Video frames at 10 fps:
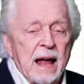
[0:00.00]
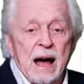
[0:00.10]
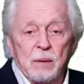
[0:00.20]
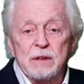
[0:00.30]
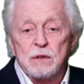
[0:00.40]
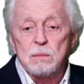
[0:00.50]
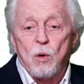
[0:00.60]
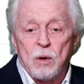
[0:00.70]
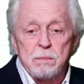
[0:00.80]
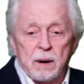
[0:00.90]
now even
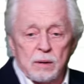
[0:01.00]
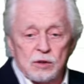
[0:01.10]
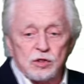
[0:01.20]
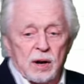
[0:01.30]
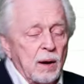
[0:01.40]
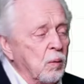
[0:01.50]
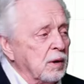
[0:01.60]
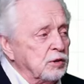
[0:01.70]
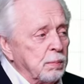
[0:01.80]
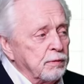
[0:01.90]
more bearish than I
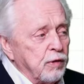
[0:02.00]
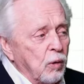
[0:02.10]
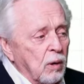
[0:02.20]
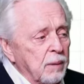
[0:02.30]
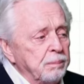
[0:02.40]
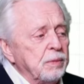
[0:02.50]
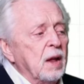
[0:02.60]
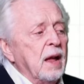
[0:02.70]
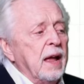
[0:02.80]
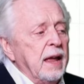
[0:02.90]
was before.
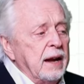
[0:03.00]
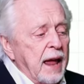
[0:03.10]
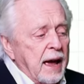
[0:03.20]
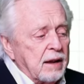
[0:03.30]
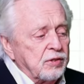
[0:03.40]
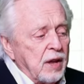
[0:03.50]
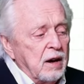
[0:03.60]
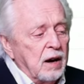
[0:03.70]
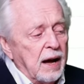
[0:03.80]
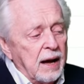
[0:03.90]
In X
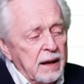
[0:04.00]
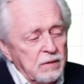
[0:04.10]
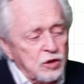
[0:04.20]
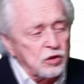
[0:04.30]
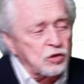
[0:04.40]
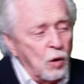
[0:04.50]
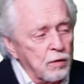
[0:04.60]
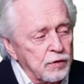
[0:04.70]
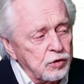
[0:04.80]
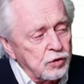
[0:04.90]
L I, just
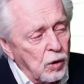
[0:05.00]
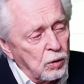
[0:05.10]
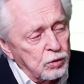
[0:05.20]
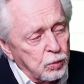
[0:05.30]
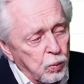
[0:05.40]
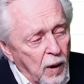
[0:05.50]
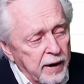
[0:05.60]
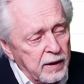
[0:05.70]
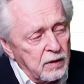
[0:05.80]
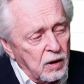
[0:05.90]
oversold,
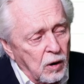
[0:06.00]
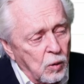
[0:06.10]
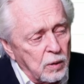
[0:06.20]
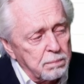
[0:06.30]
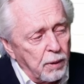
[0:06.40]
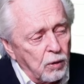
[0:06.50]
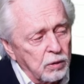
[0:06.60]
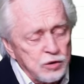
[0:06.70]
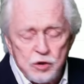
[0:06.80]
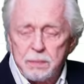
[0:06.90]
running the lower
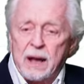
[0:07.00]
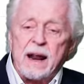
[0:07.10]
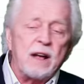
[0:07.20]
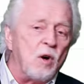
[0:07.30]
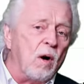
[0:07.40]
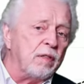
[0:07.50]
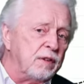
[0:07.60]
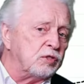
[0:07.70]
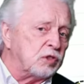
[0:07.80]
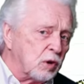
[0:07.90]
Bollinger Band. I call
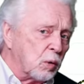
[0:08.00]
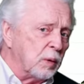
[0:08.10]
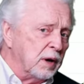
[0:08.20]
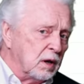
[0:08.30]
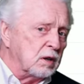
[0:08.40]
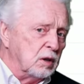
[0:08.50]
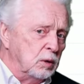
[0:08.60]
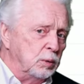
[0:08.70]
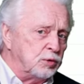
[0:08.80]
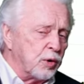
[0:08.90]
this the Gorilla
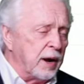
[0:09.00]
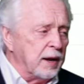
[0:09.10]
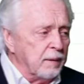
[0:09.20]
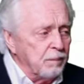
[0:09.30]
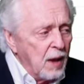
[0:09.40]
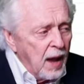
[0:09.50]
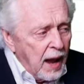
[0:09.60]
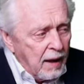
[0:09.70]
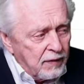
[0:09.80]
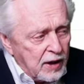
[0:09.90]
Glue trade.
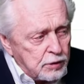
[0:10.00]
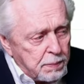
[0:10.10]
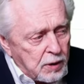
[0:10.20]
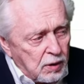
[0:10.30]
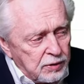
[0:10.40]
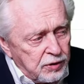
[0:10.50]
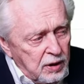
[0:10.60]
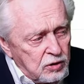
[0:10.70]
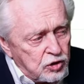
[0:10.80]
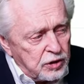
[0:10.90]
And that's because
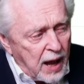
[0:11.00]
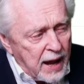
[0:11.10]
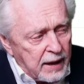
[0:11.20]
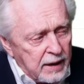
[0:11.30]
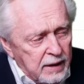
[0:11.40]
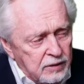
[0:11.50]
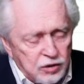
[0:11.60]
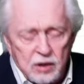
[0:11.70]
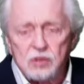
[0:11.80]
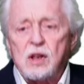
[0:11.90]
each day in
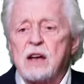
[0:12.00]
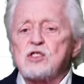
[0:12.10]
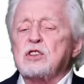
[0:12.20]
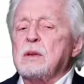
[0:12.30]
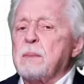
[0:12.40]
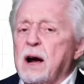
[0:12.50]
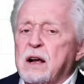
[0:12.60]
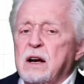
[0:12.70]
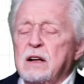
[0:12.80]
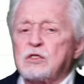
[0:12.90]
succession, the
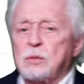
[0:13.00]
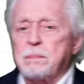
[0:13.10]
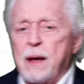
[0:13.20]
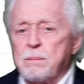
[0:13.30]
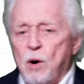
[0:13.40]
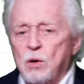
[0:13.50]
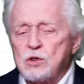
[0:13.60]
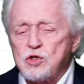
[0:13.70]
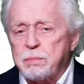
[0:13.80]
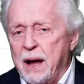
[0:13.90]
market hits the
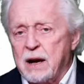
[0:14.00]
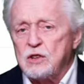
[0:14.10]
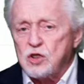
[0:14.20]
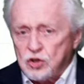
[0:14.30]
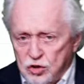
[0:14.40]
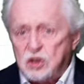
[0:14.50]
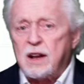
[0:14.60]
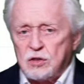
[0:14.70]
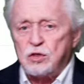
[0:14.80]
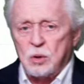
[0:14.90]
Bollinger Band and just
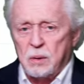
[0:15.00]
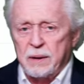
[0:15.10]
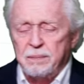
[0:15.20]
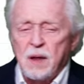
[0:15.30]
sticks to it.